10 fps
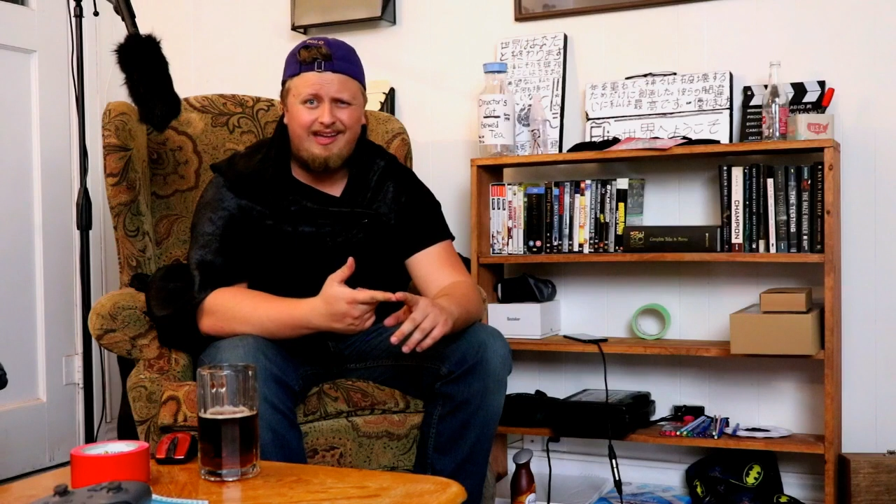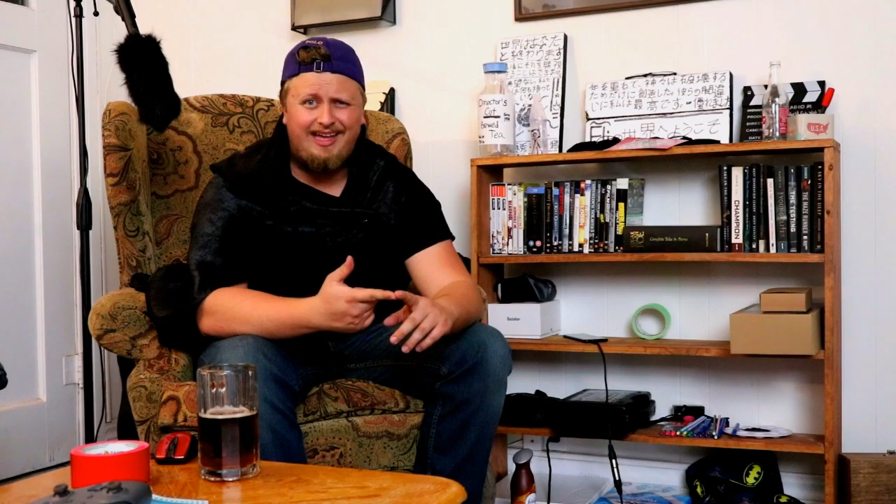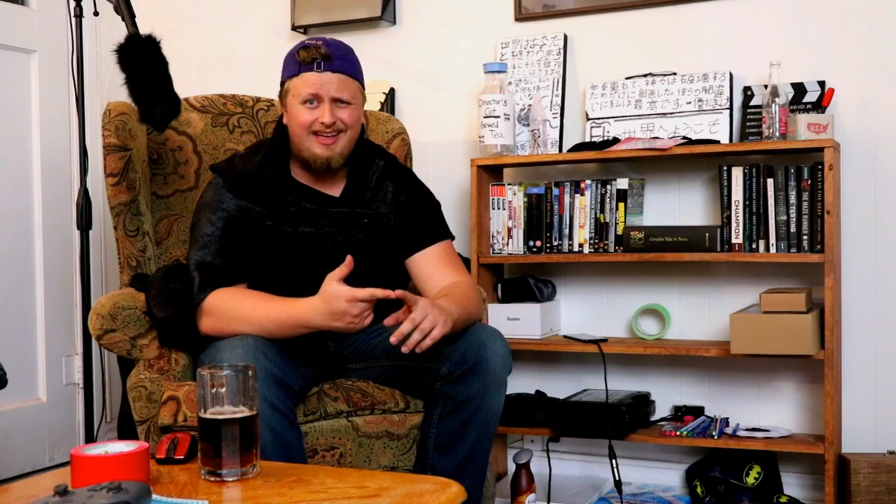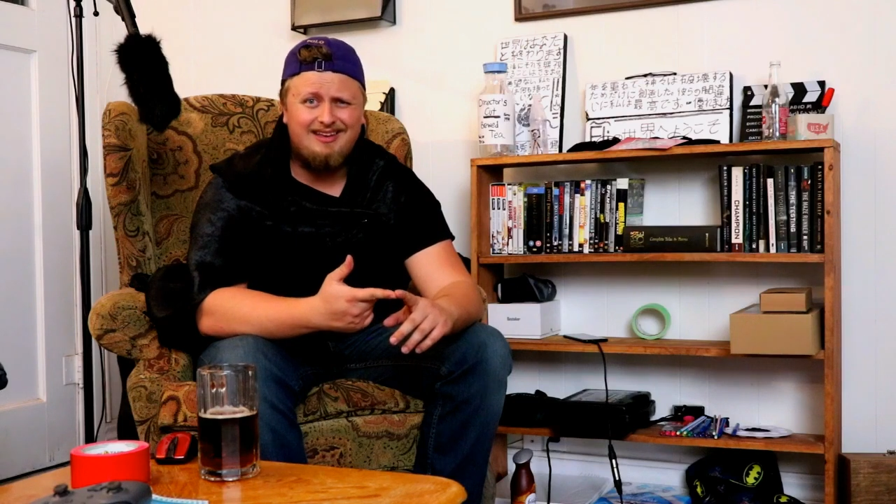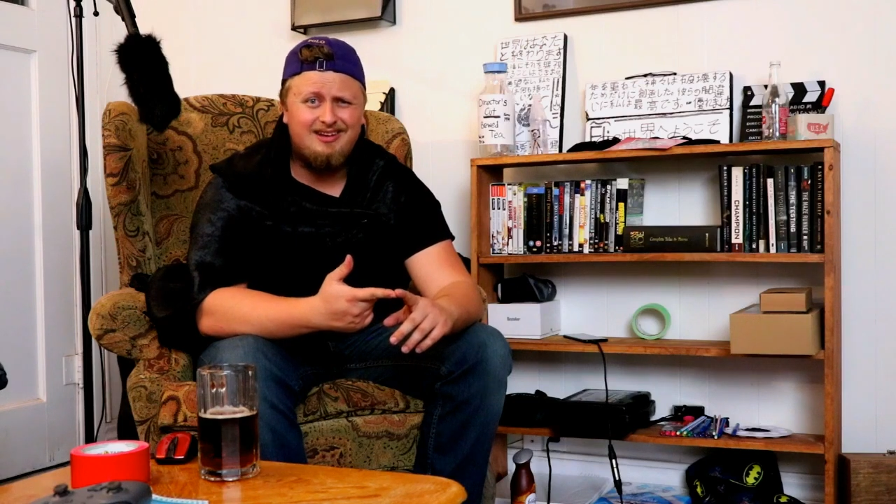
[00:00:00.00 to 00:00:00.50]

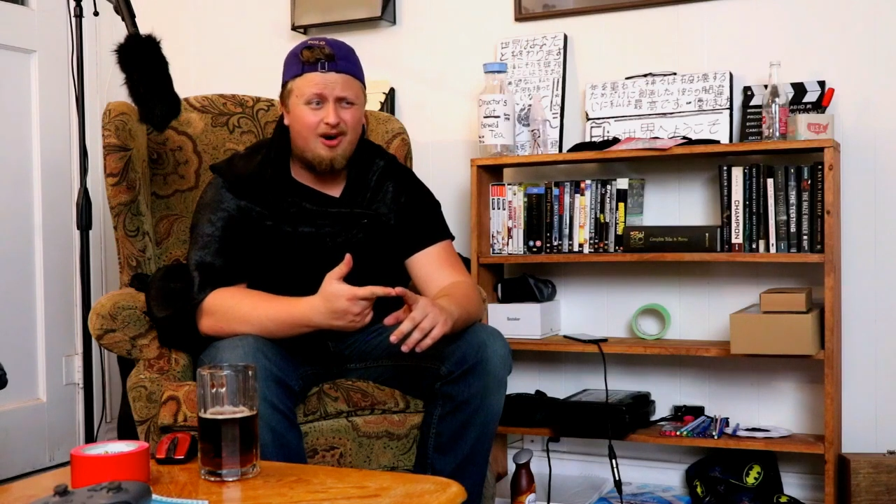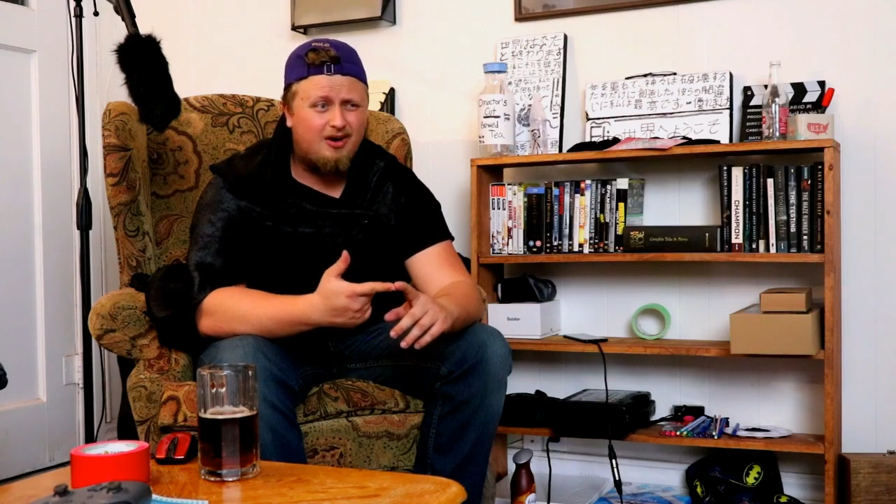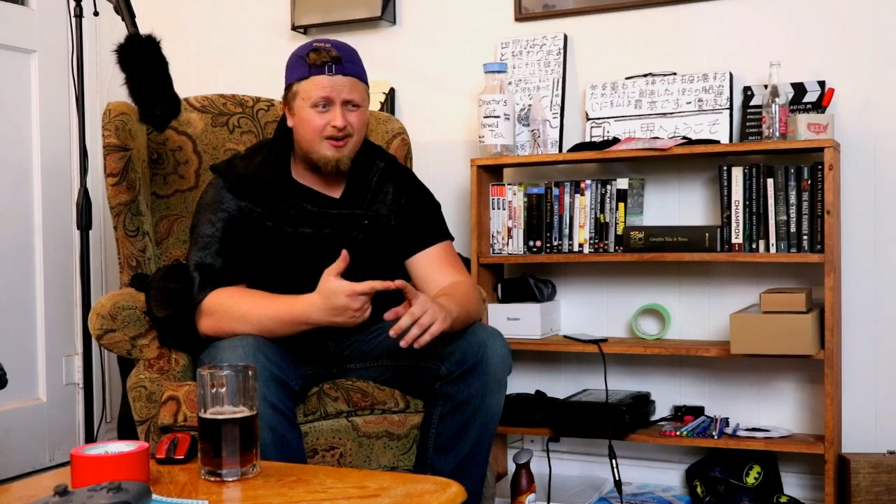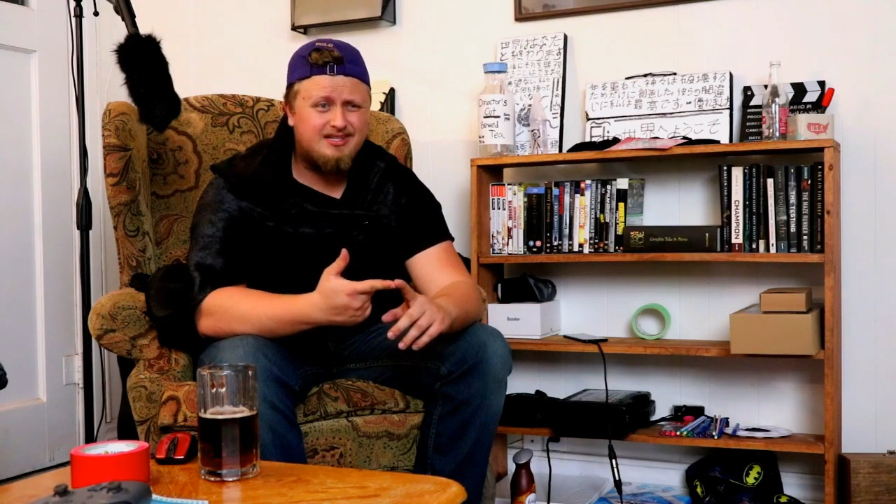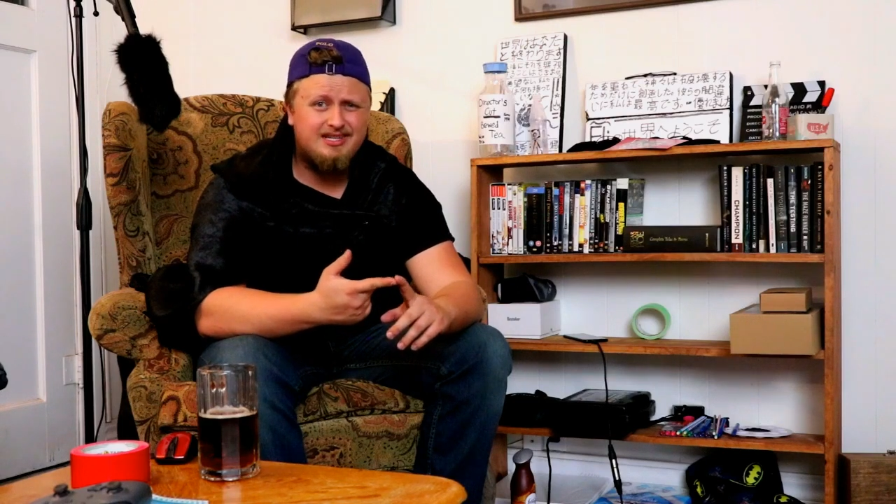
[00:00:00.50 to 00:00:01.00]
And
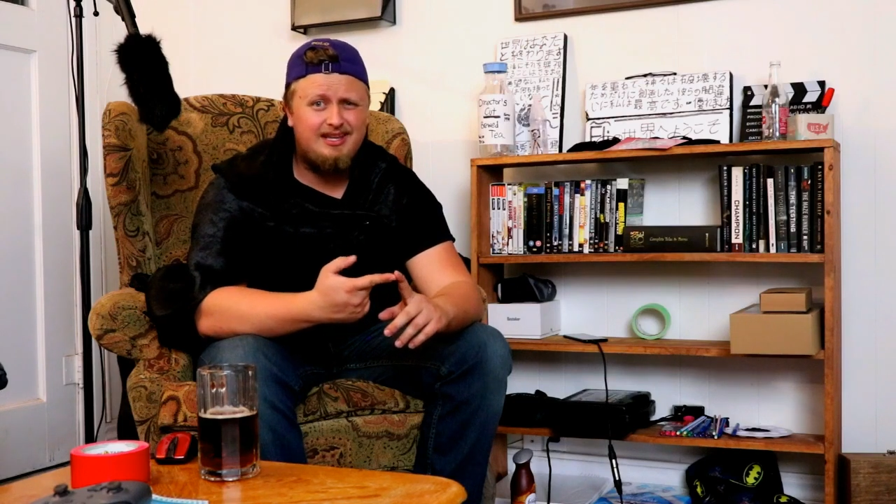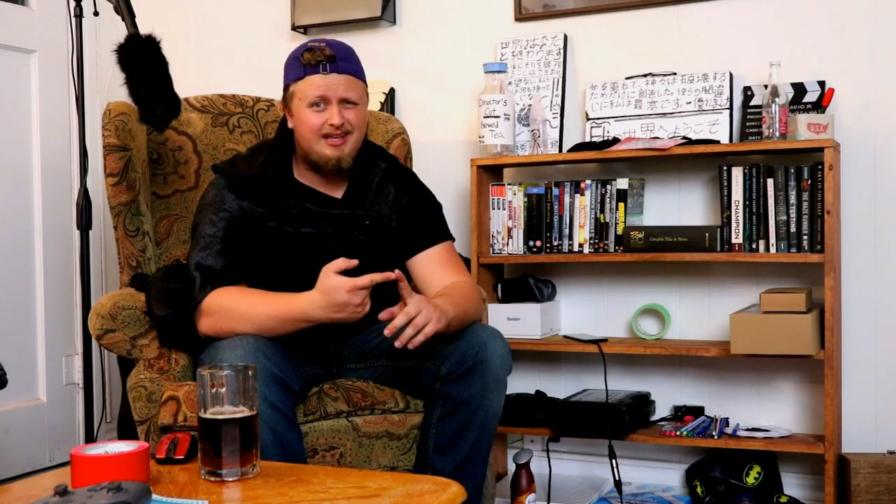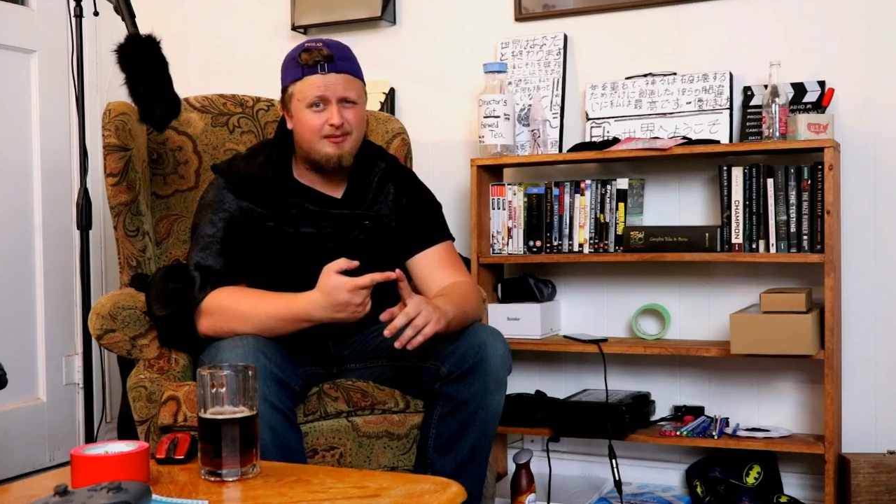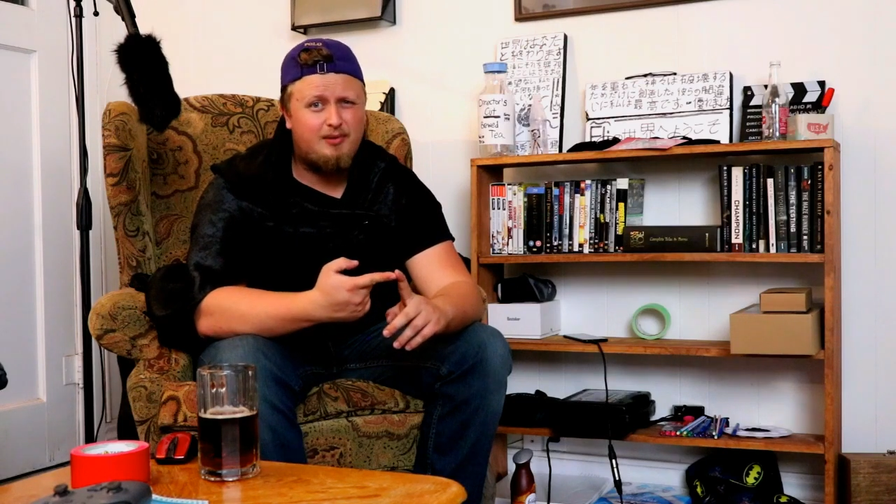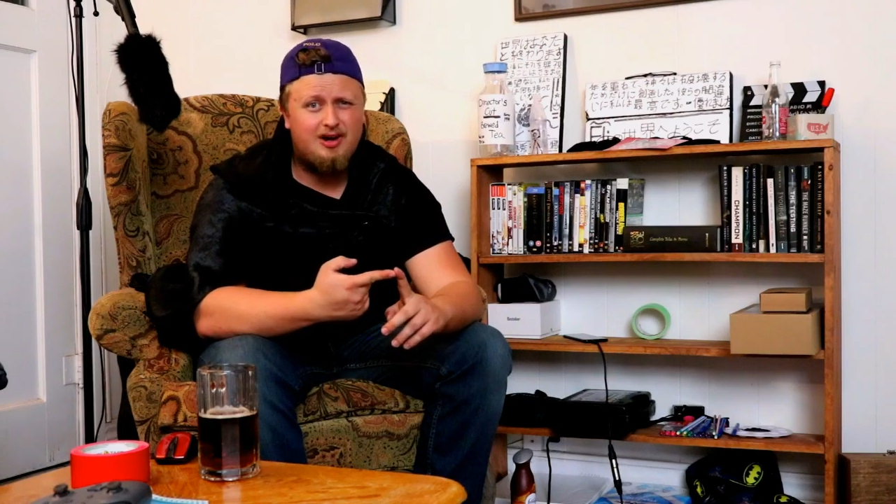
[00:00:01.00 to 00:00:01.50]
honestly,
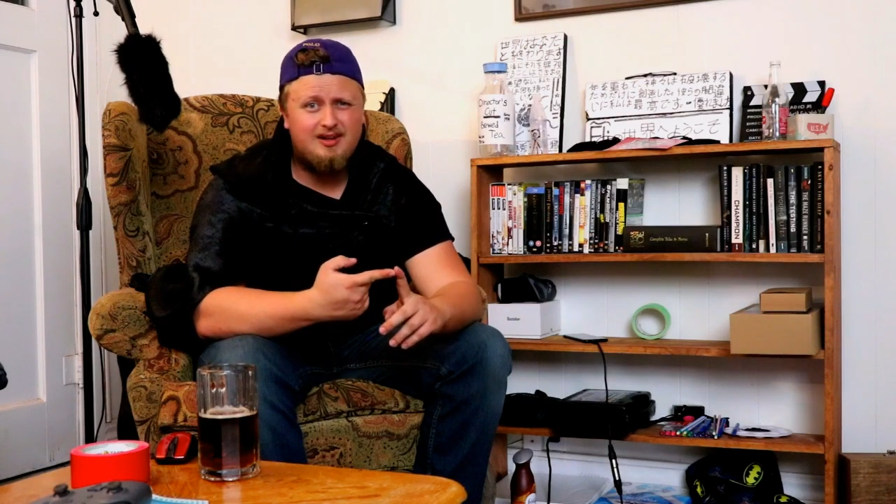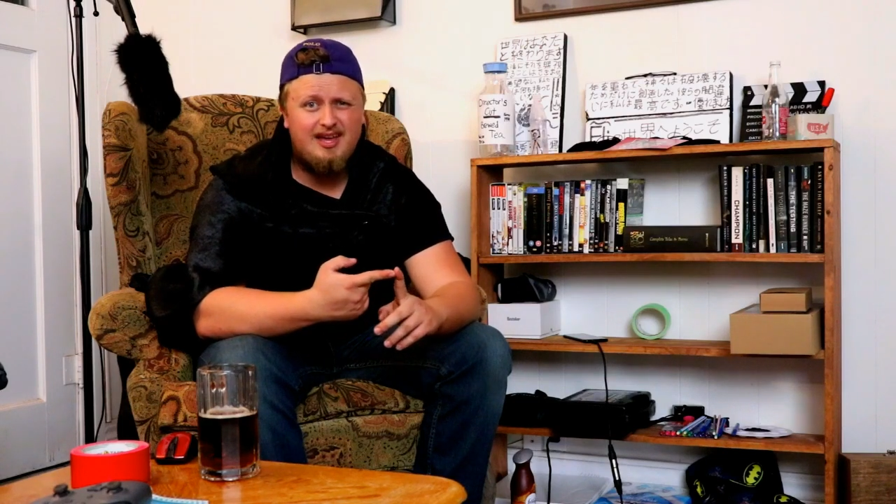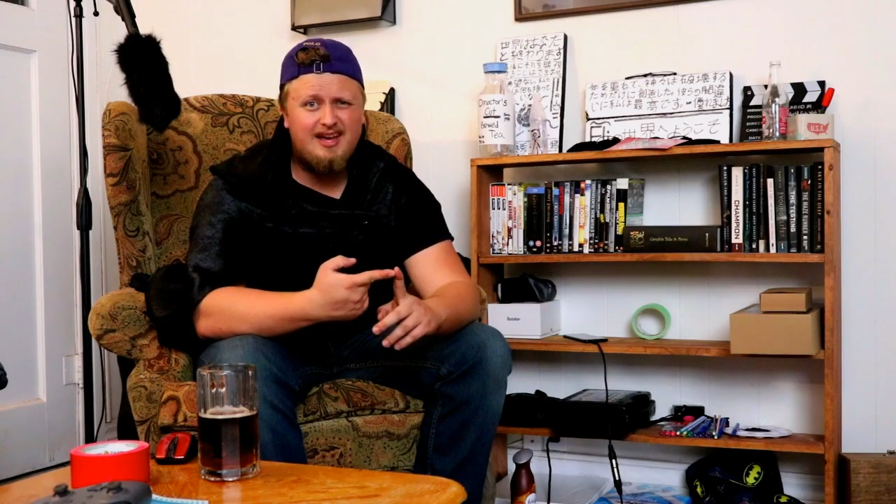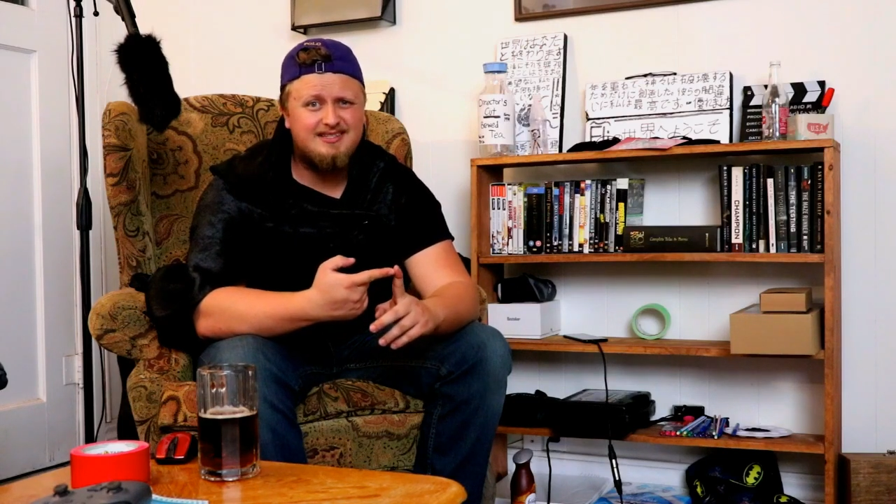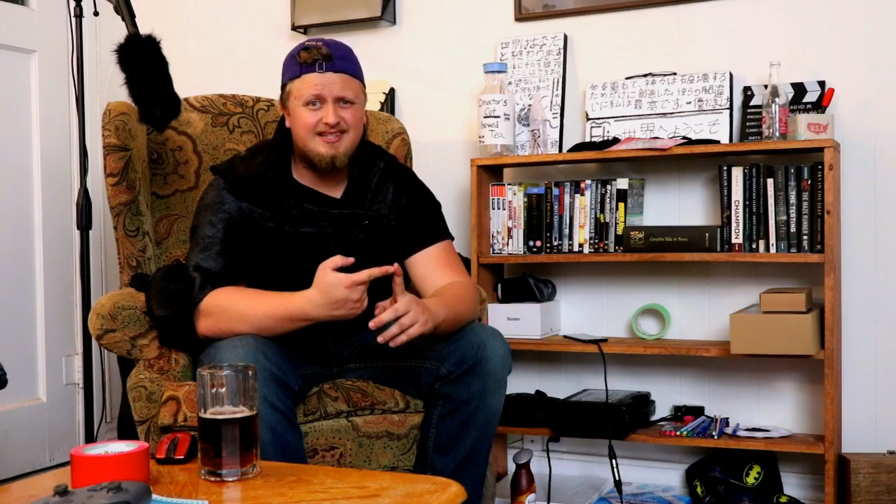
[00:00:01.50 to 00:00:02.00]
in the podcast,